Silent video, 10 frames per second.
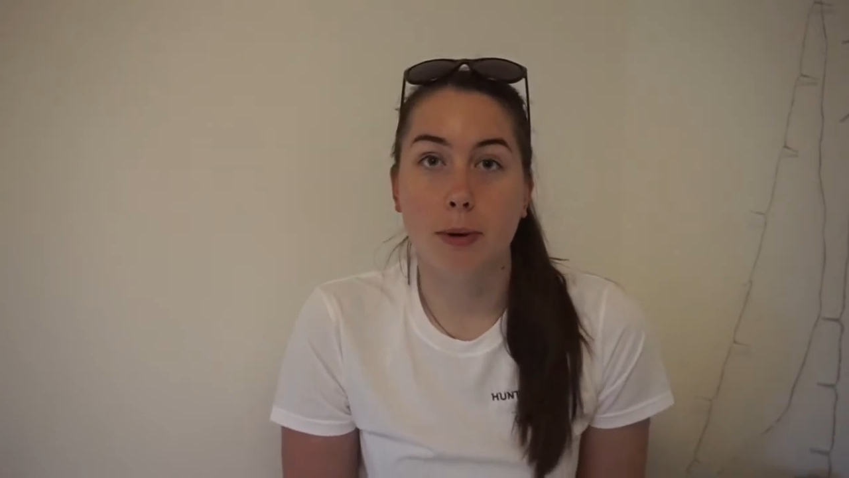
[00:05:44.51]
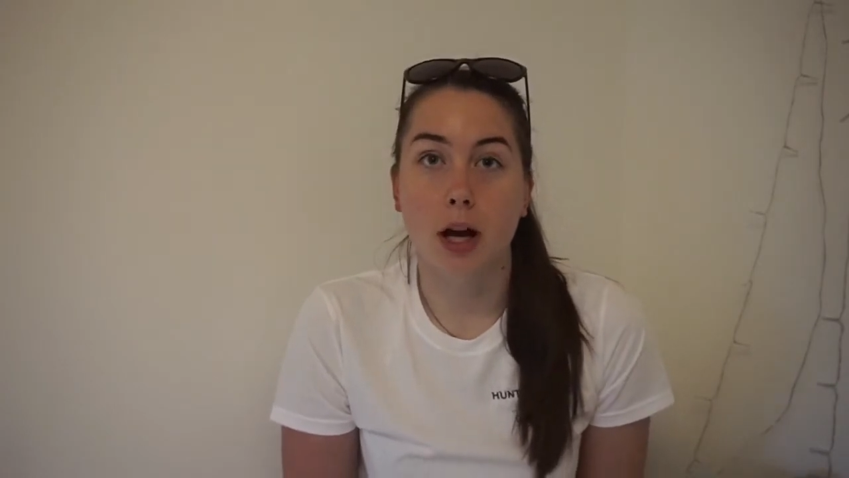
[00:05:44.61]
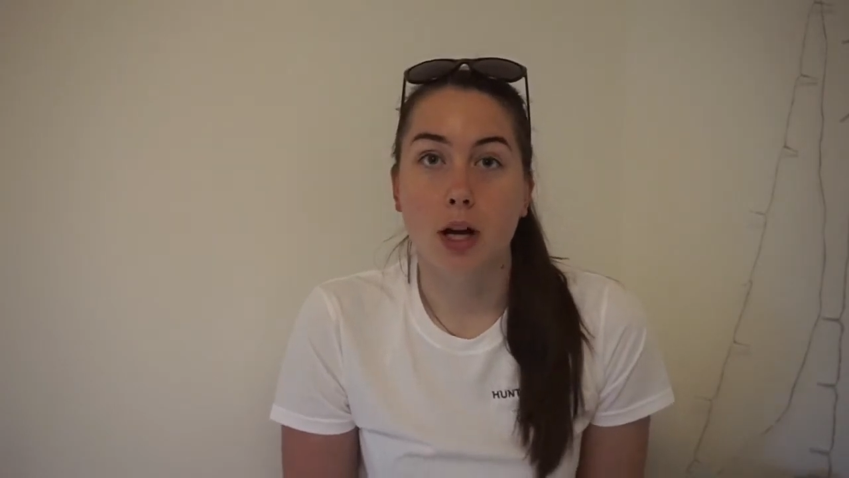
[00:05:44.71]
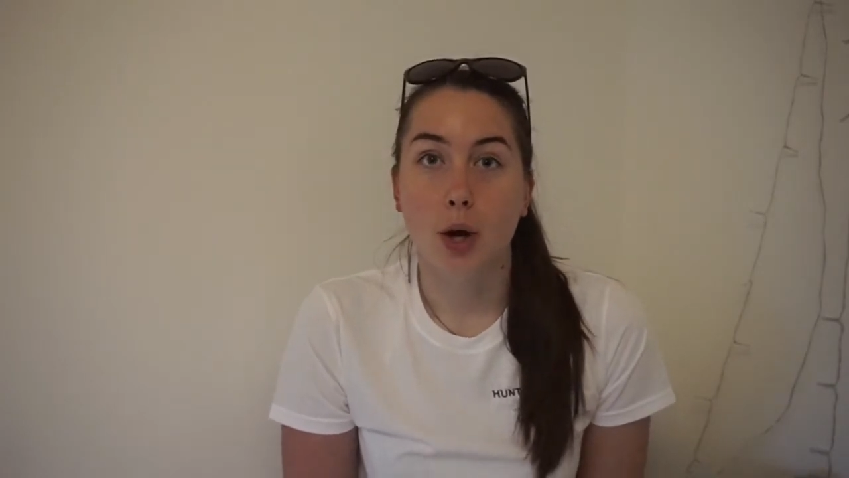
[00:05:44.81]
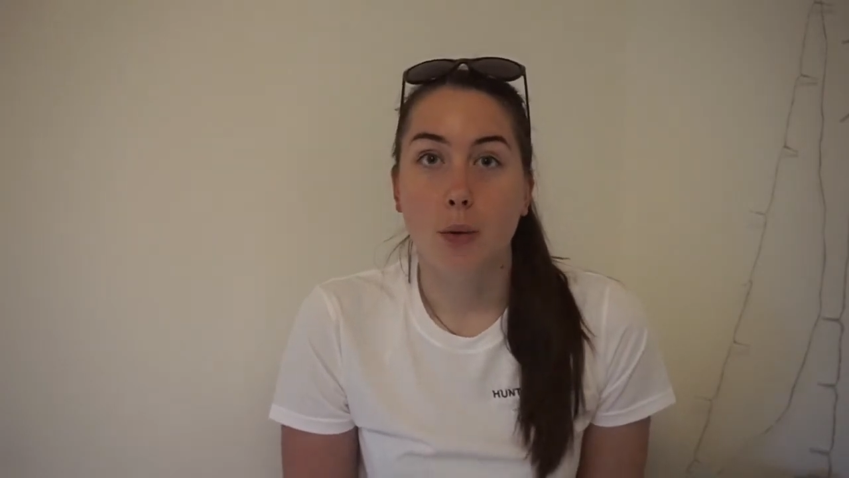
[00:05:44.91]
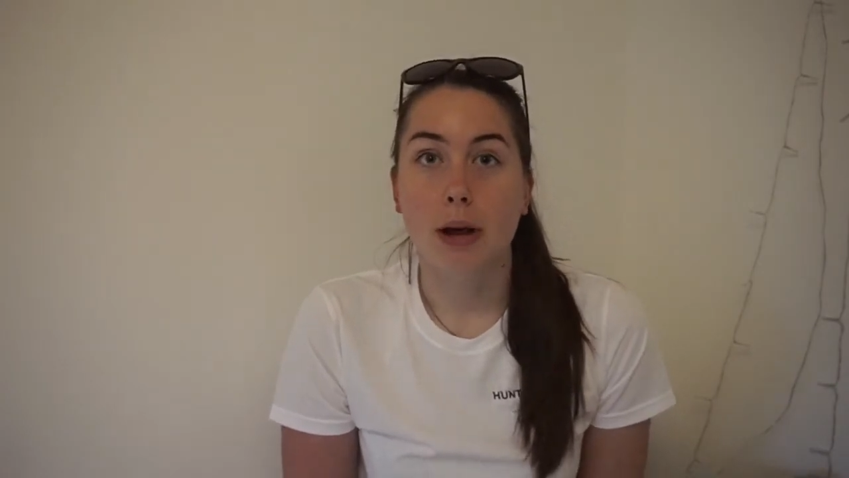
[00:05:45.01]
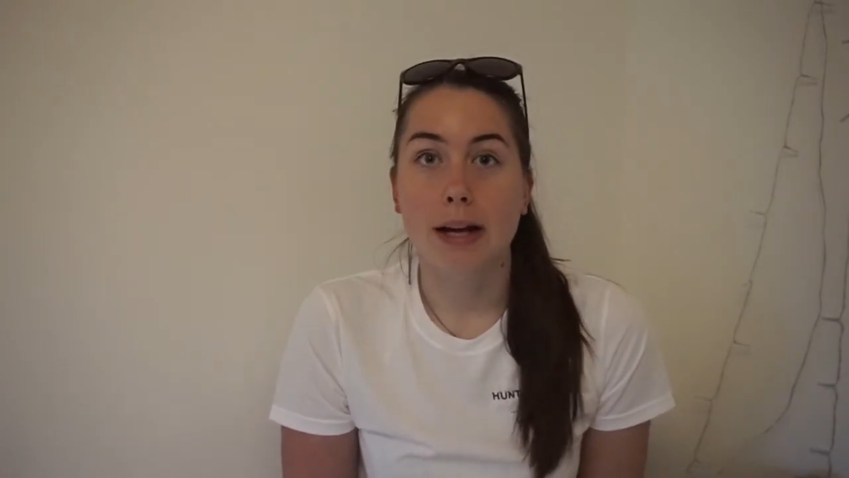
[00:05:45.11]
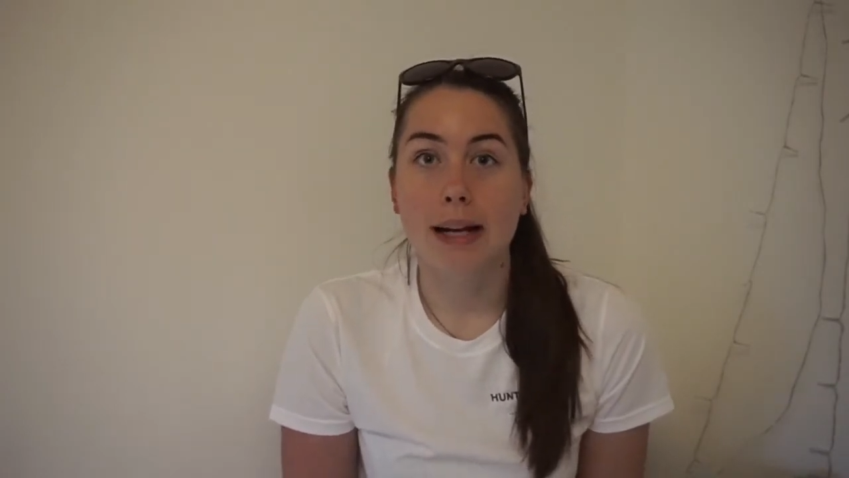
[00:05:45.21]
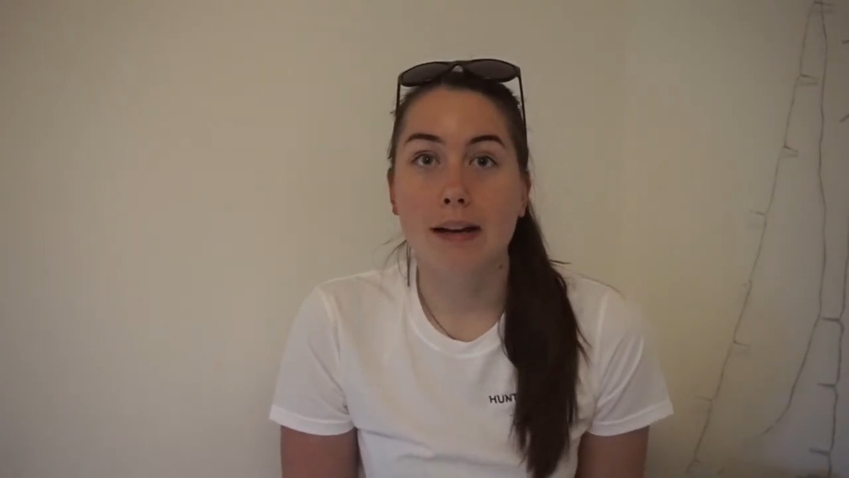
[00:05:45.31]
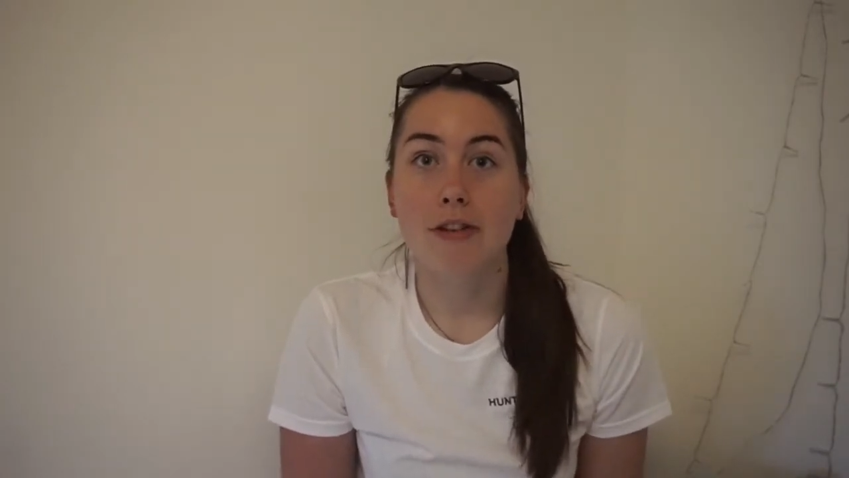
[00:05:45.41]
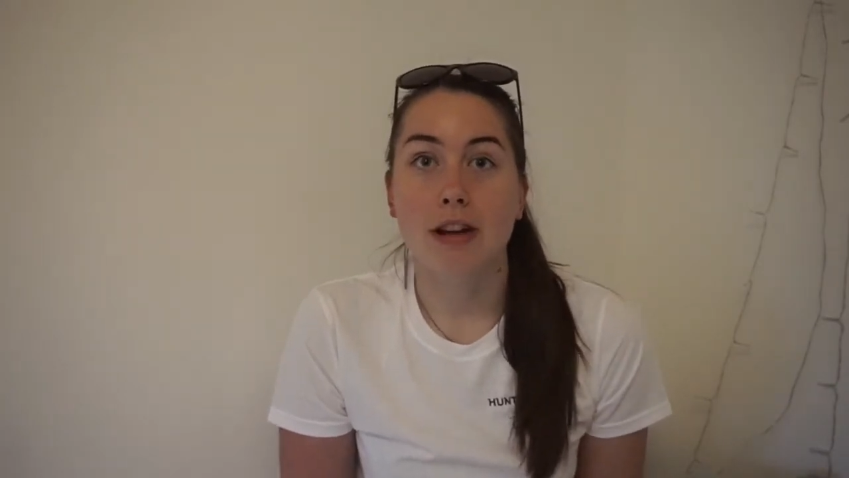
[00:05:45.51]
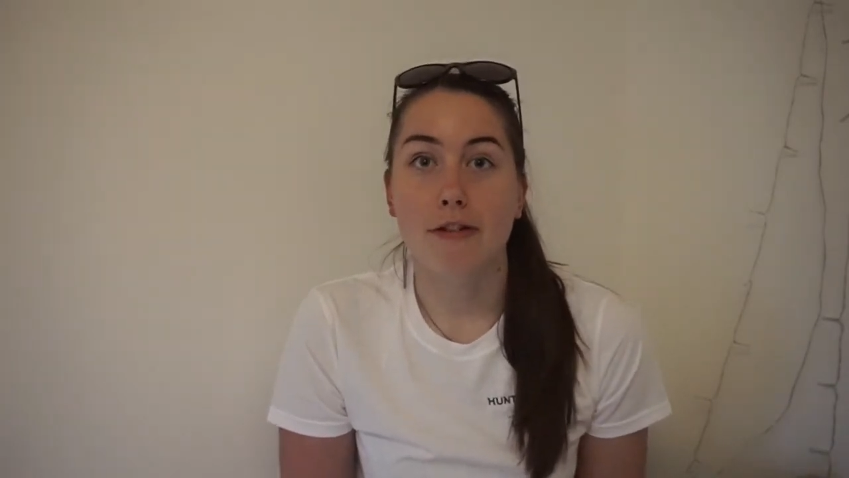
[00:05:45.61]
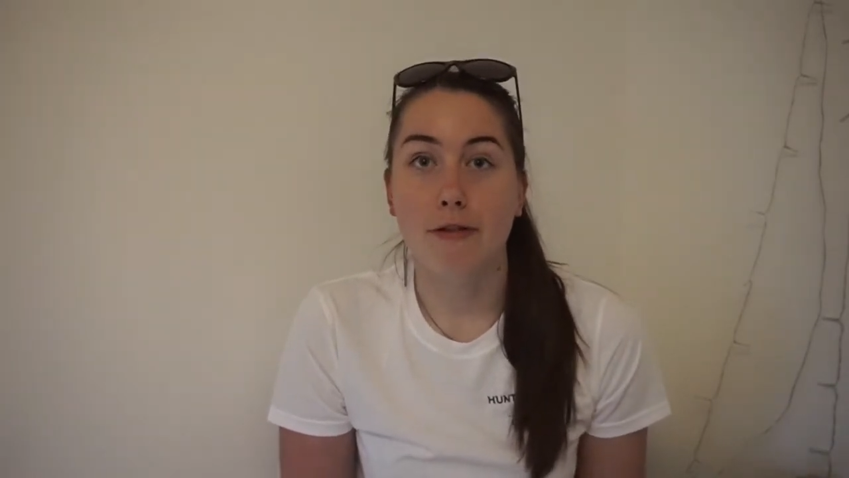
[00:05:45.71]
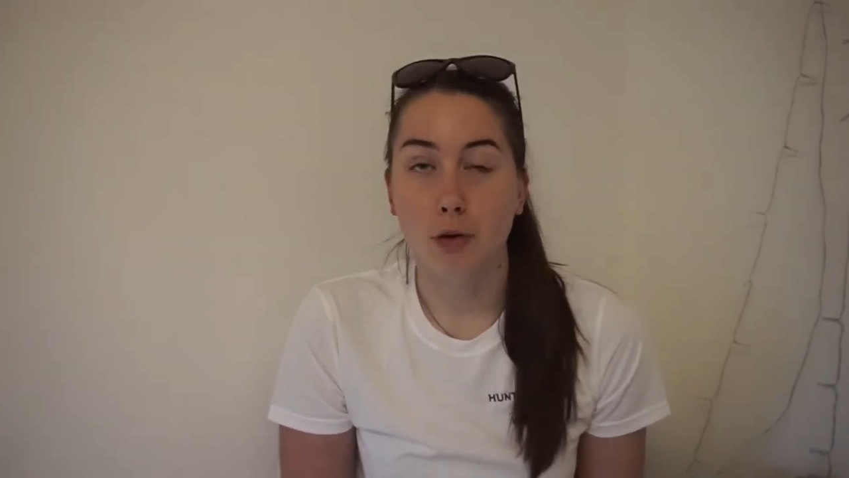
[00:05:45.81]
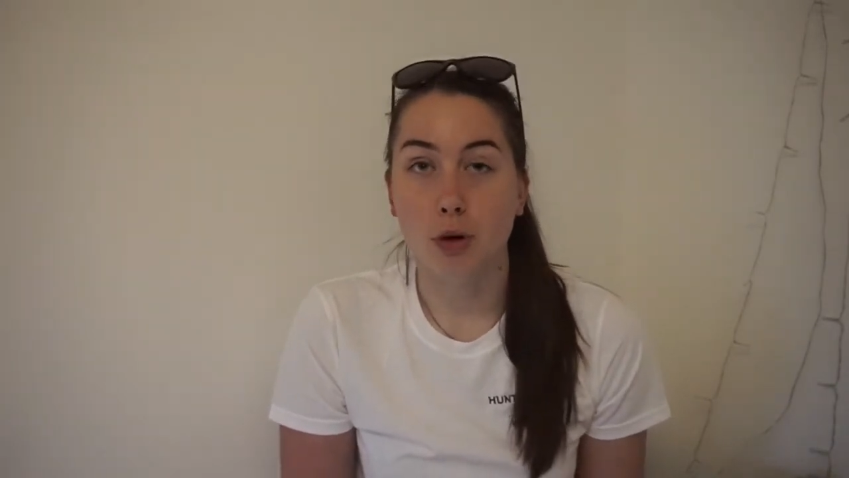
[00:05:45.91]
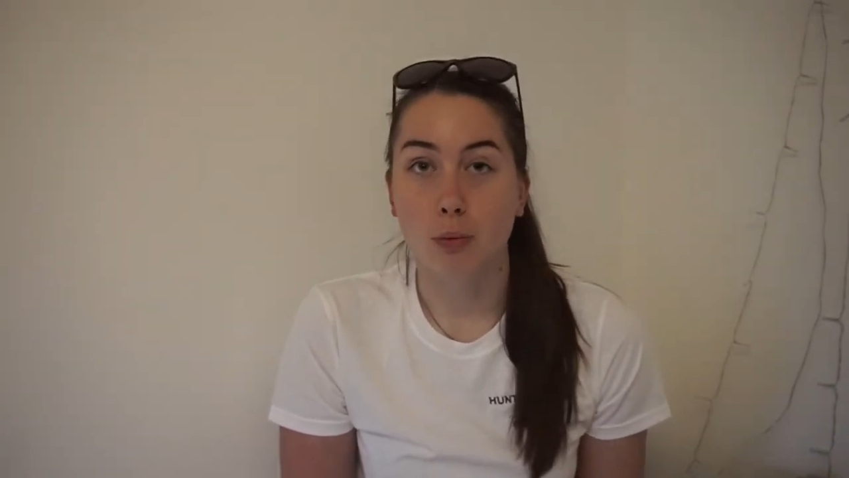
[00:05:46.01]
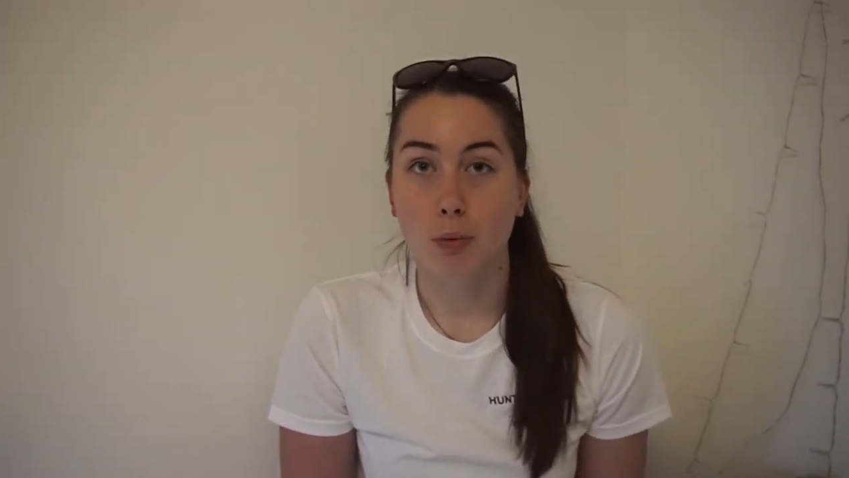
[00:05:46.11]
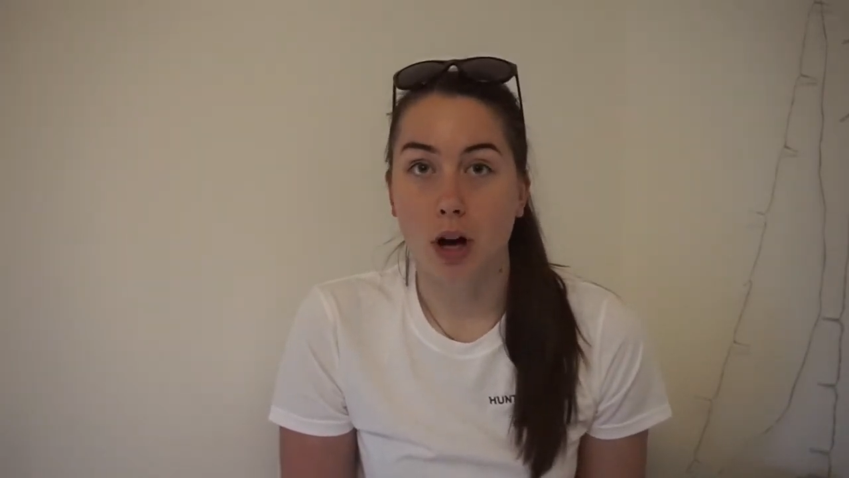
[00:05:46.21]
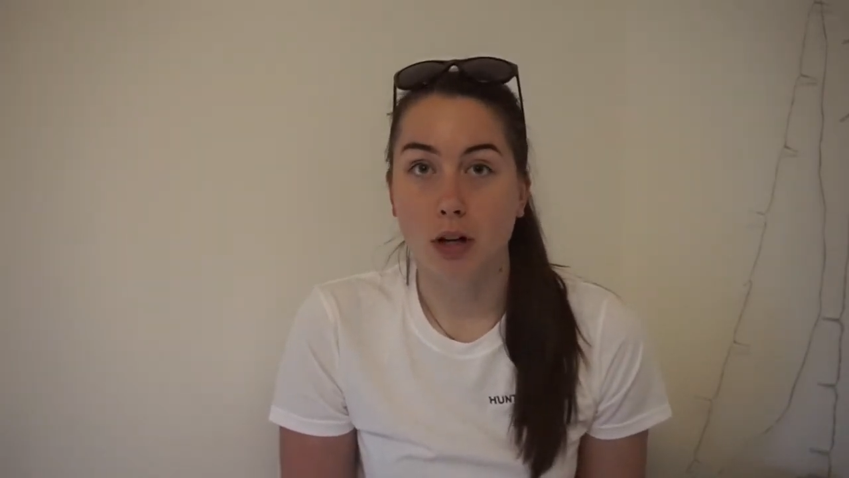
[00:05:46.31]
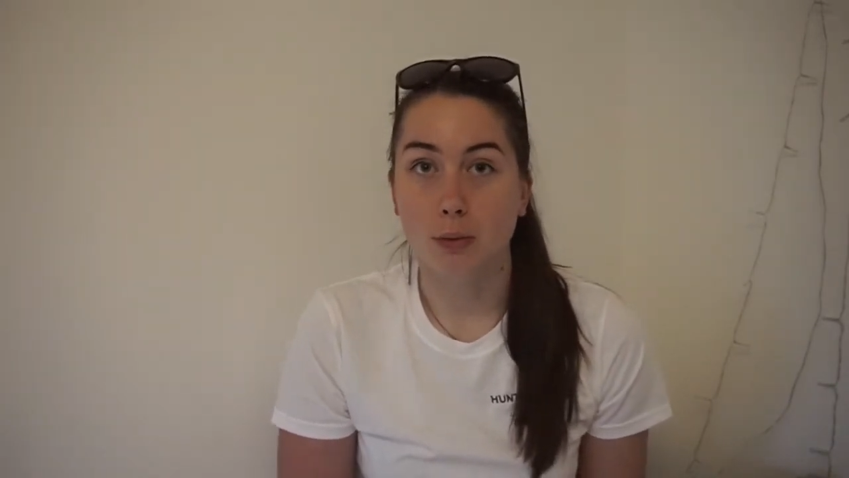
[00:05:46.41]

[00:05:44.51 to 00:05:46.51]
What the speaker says: but we live in a fallen world.